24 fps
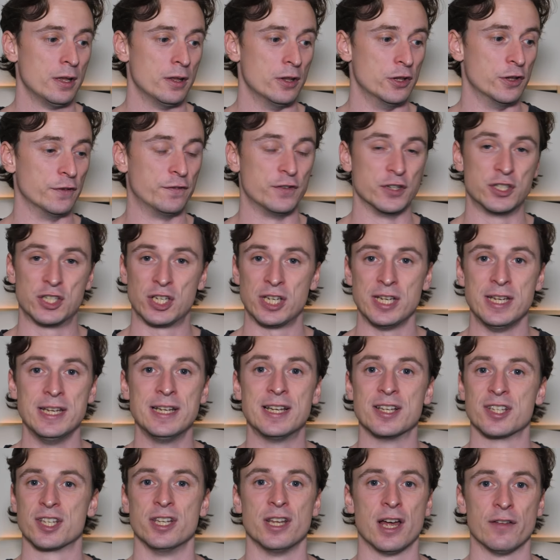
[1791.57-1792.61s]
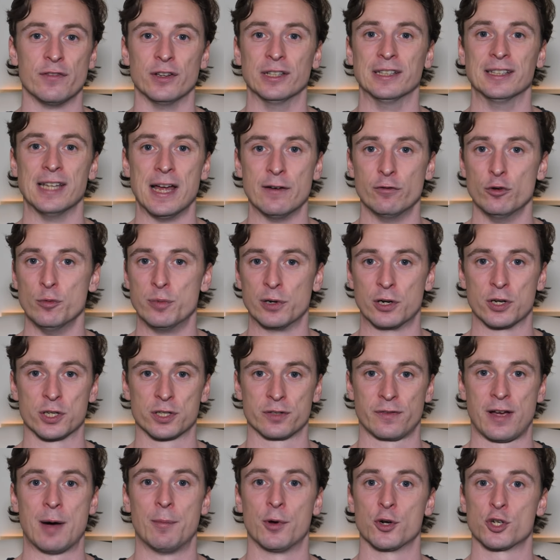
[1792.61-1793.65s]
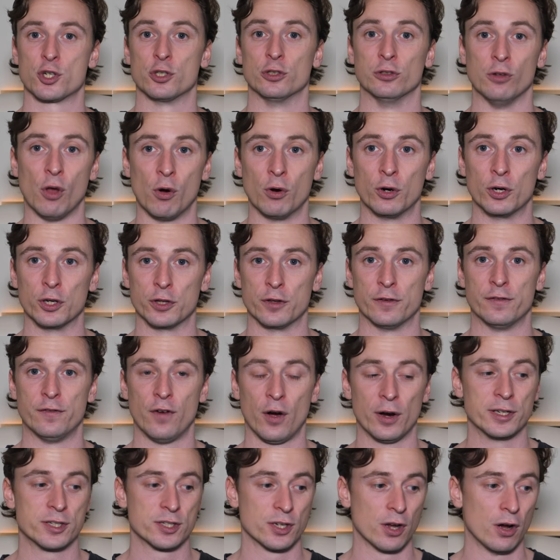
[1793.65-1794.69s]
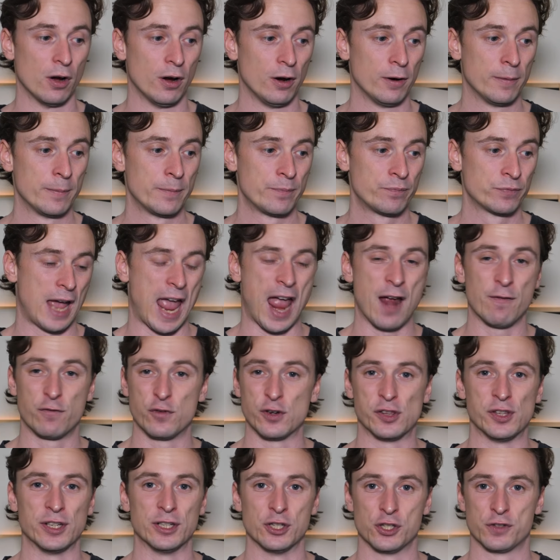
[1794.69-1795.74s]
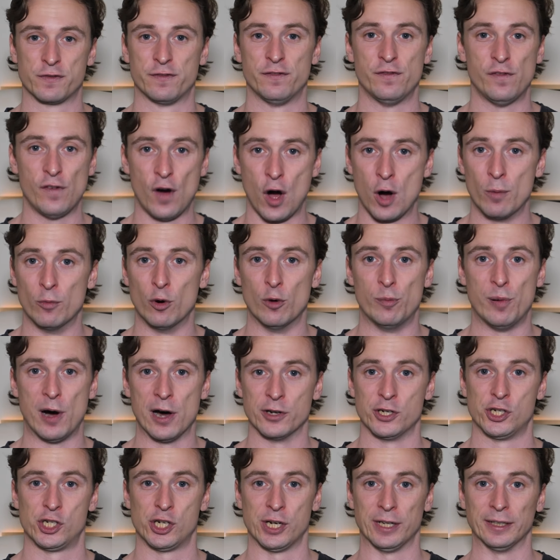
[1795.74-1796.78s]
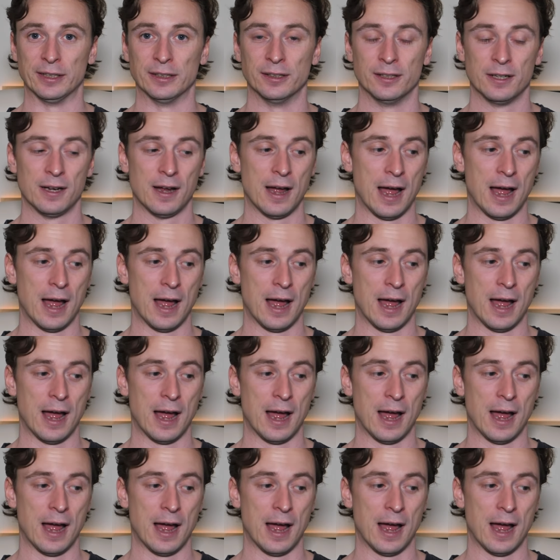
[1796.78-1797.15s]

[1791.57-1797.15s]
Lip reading: The fatigue is another level because of how much longer the fights are. Everything is far more punishing.